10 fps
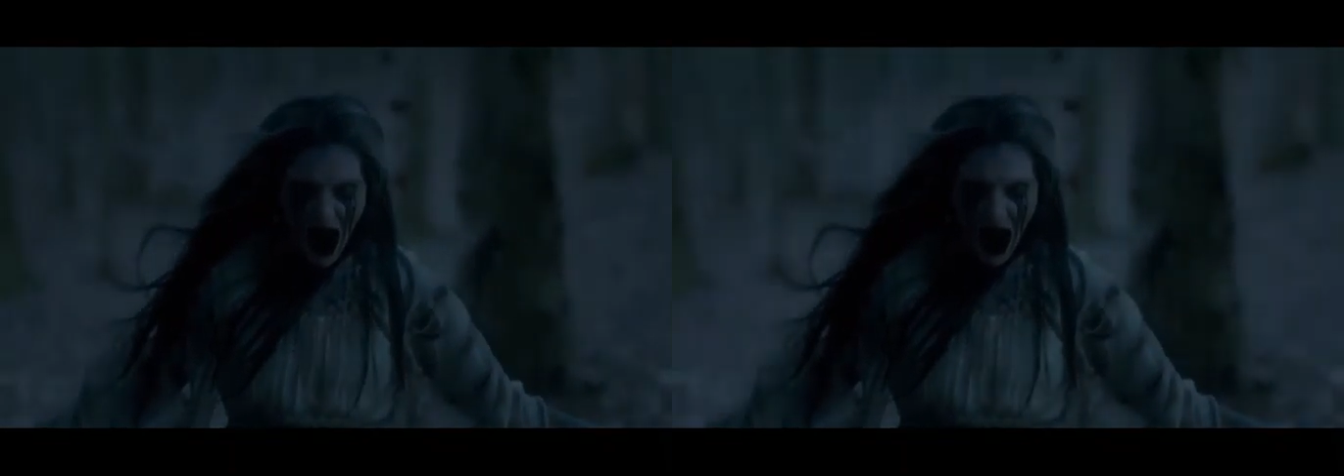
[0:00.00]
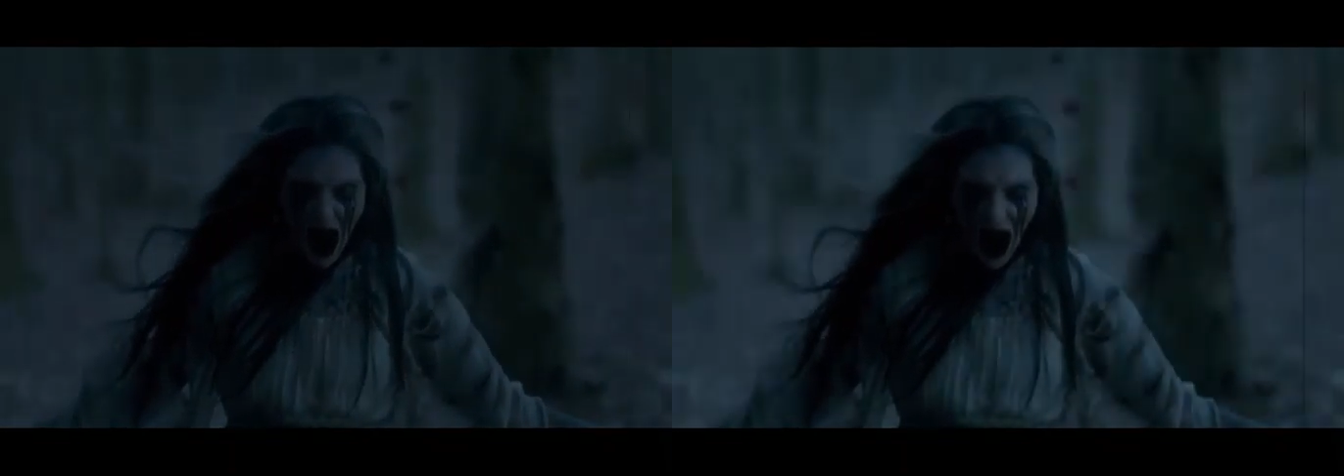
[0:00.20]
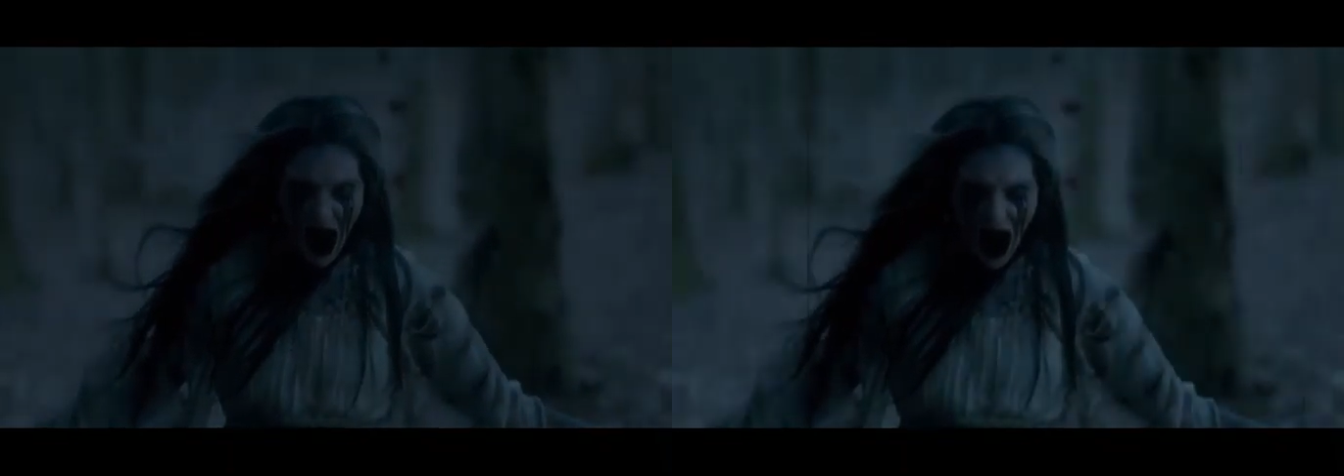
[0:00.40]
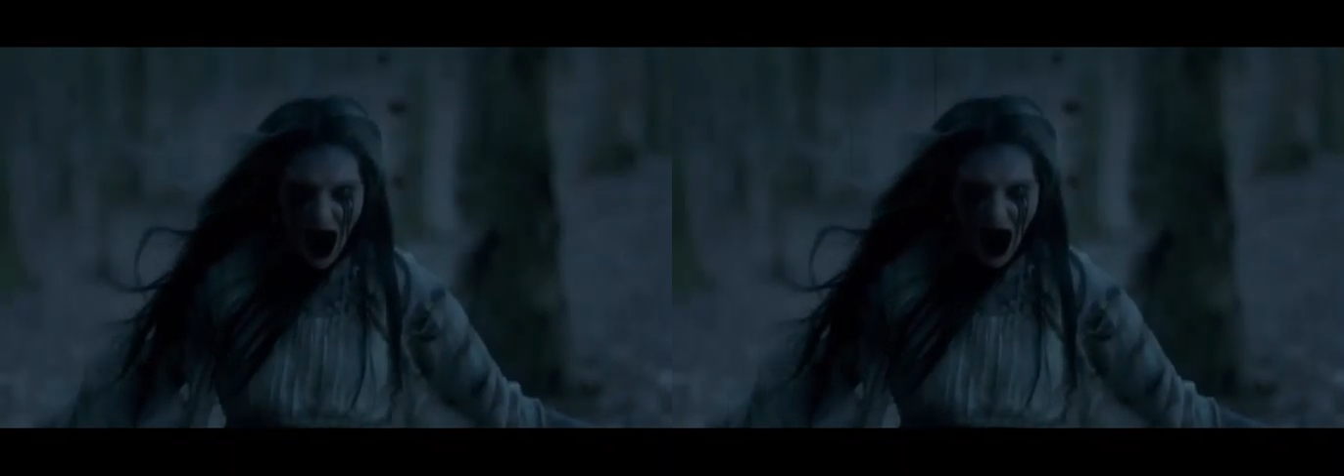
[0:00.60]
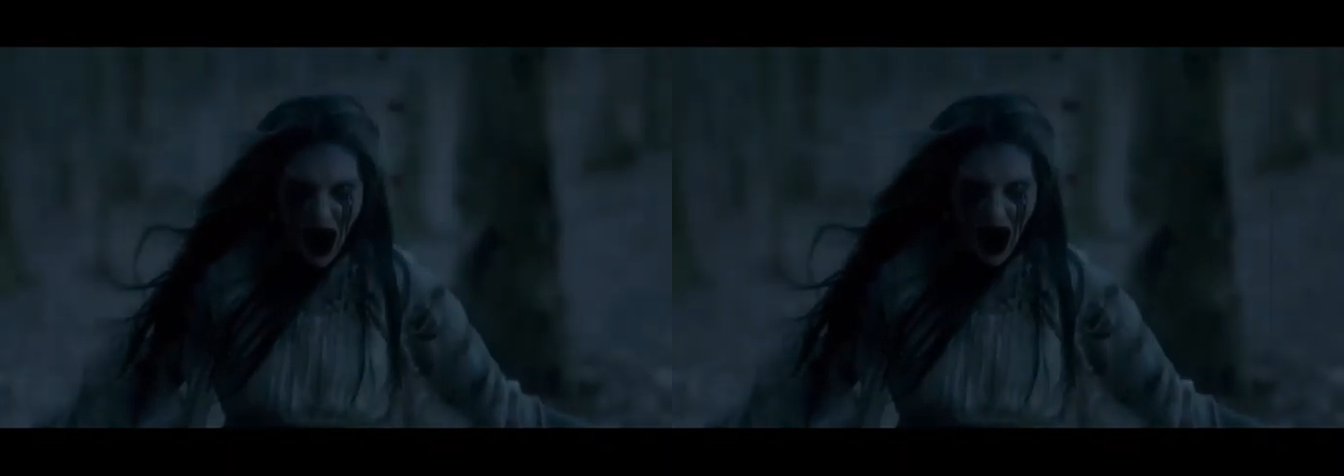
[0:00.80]

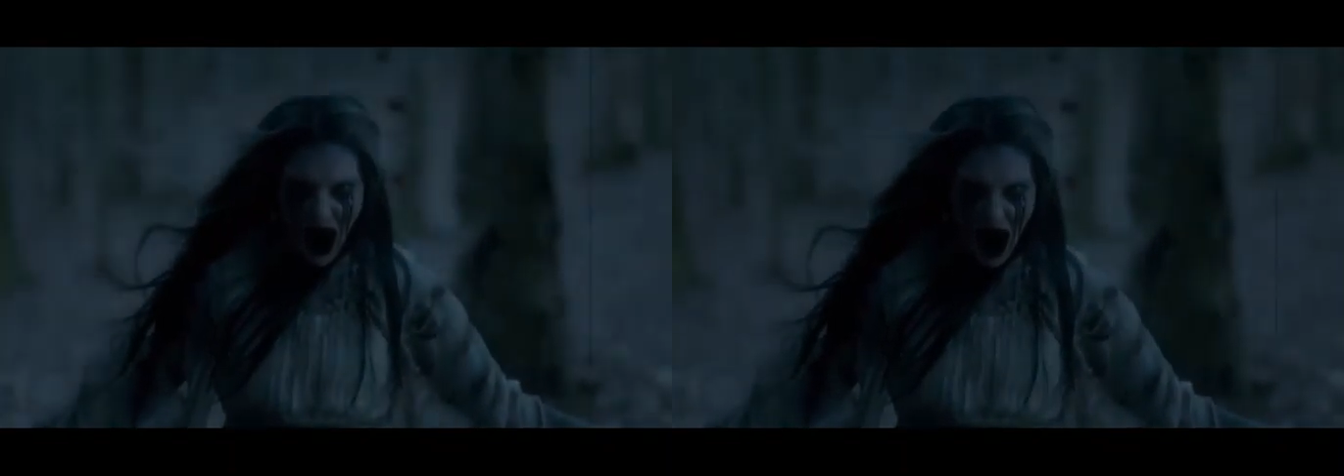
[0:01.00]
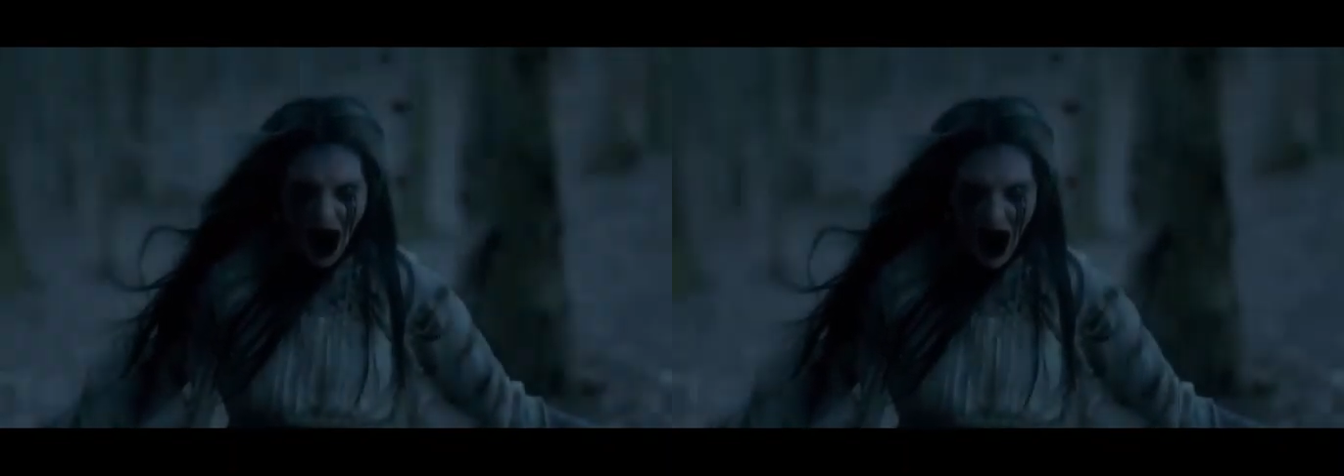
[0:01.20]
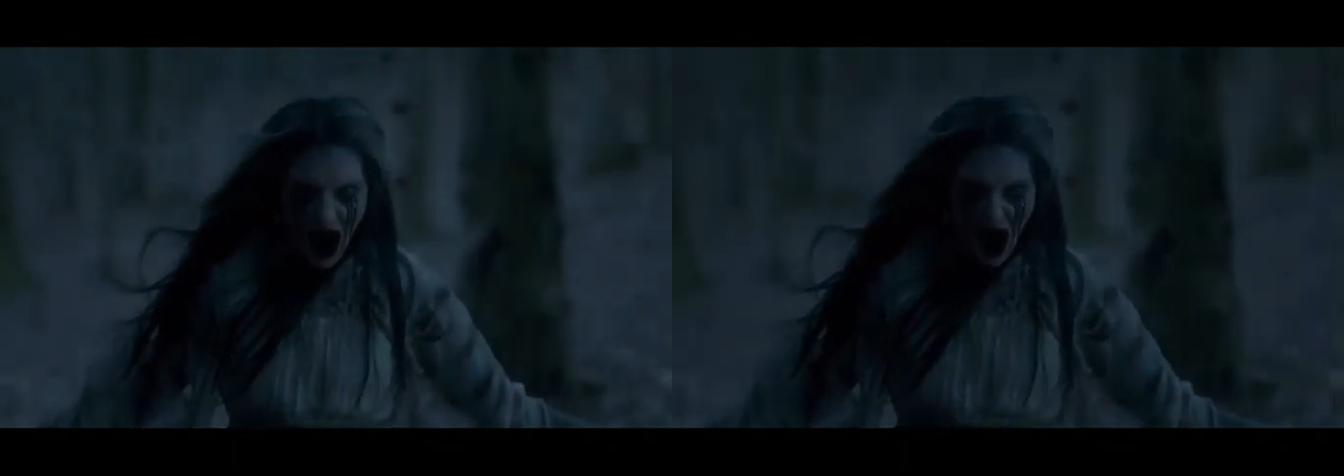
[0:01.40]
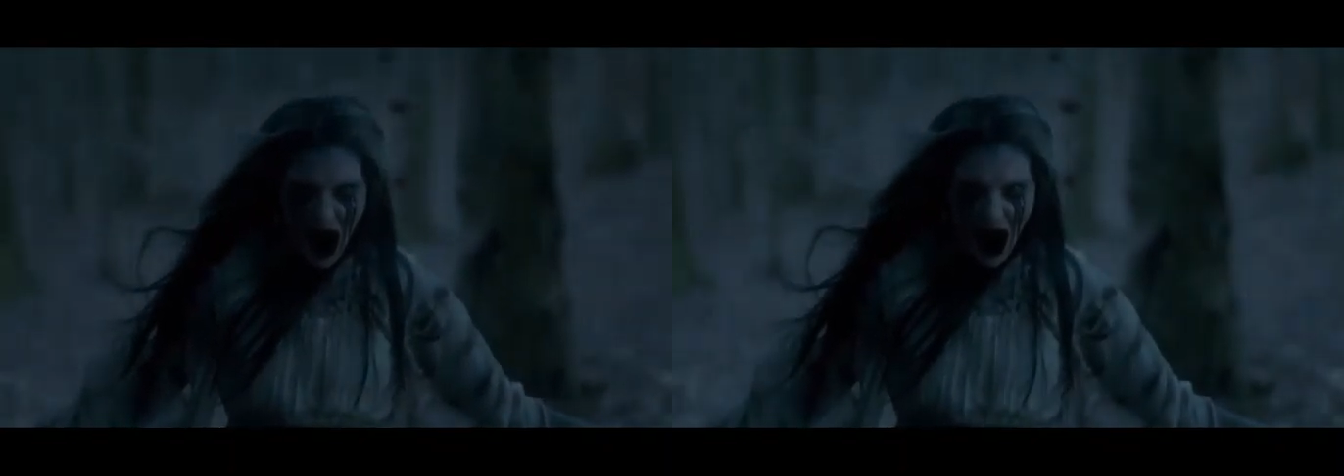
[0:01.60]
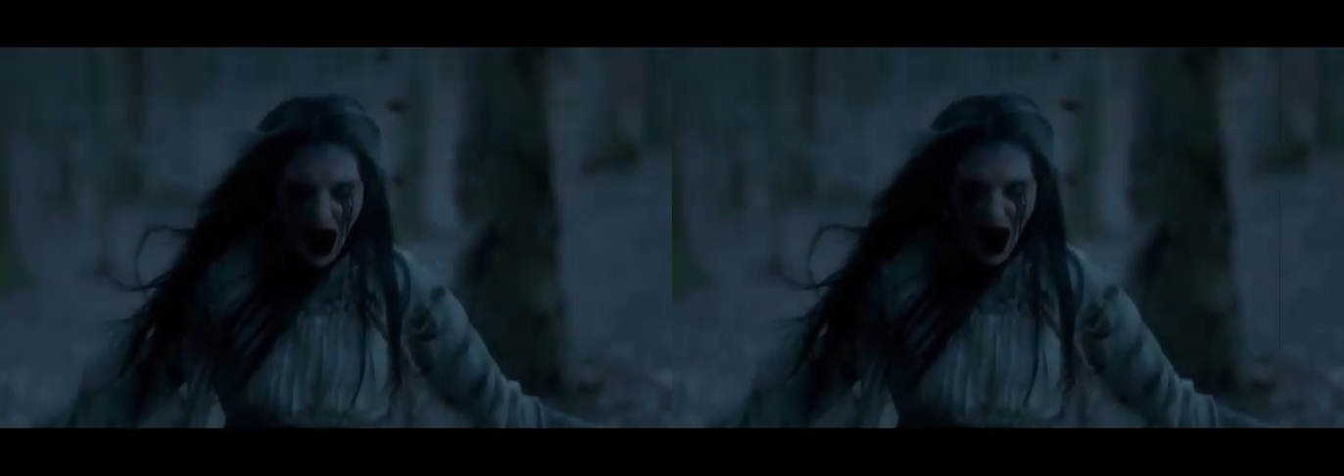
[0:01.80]
cascades like an
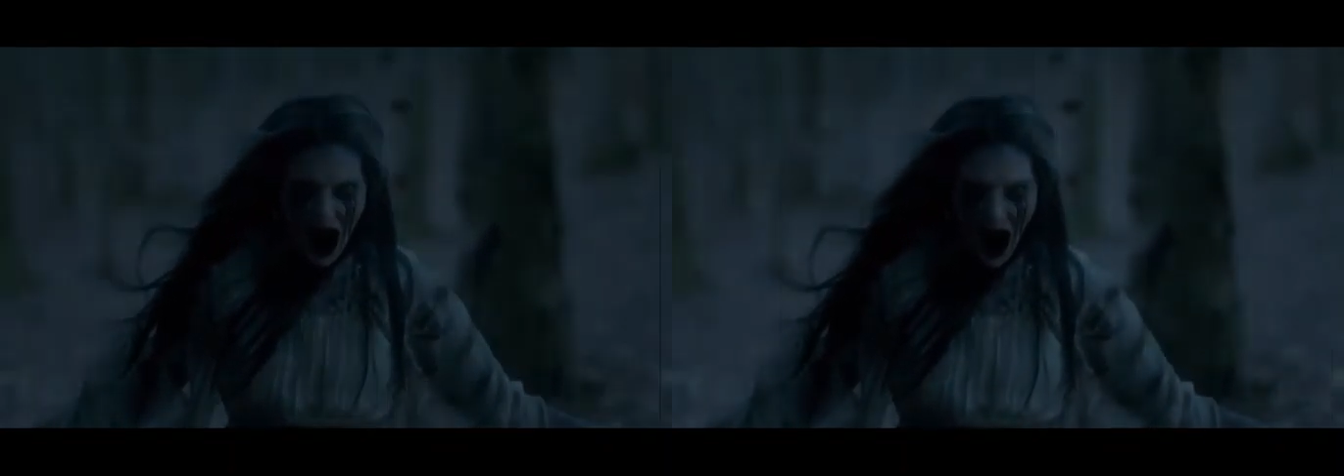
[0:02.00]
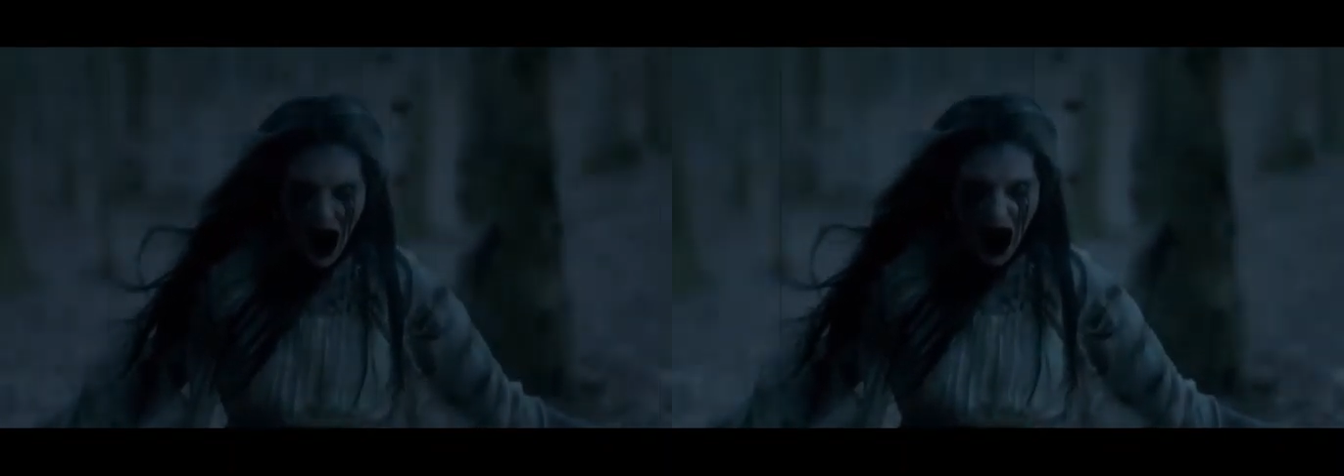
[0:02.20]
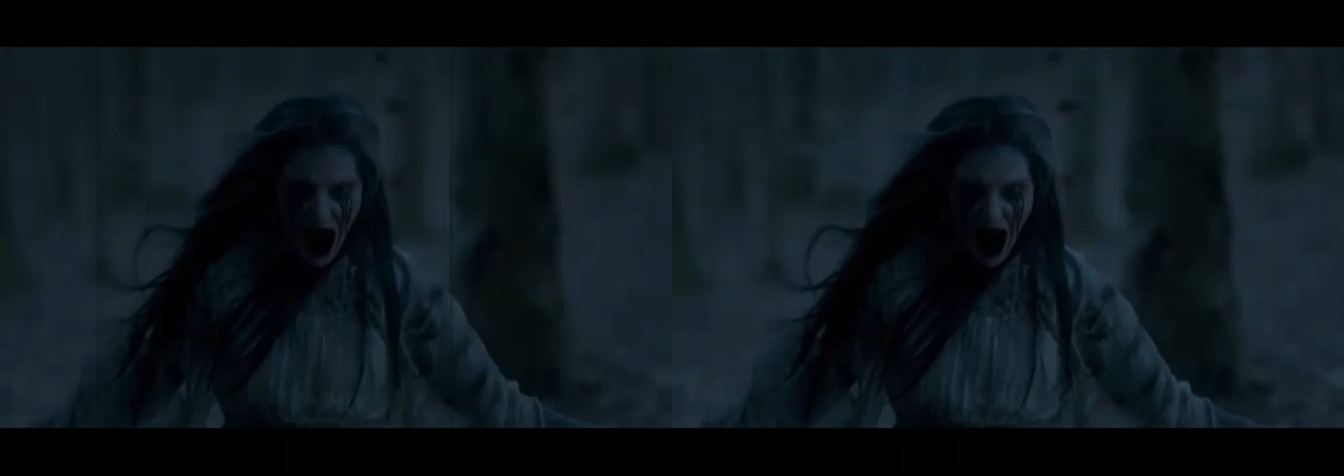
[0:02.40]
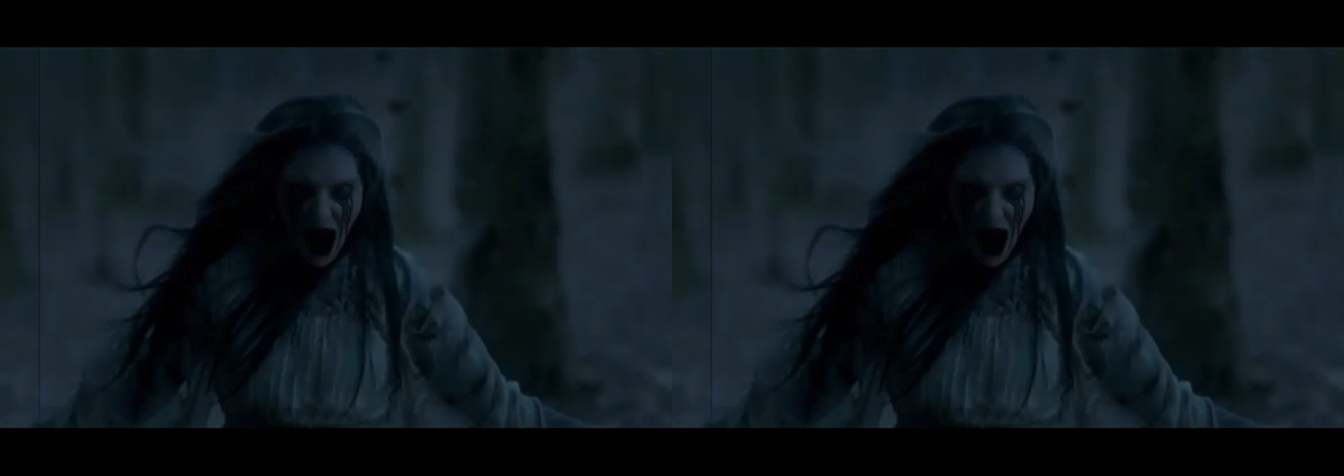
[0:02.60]
ethereal waterfall,